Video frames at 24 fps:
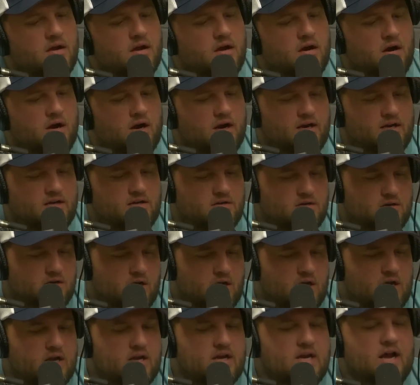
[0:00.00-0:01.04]
yeah. all right
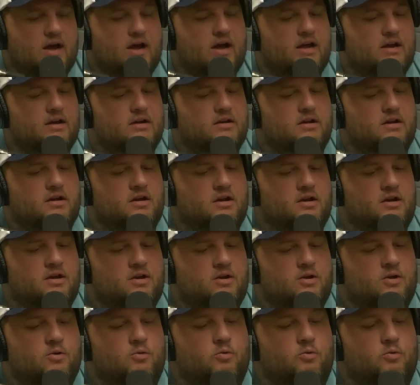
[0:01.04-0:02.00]
now, Good sneeze.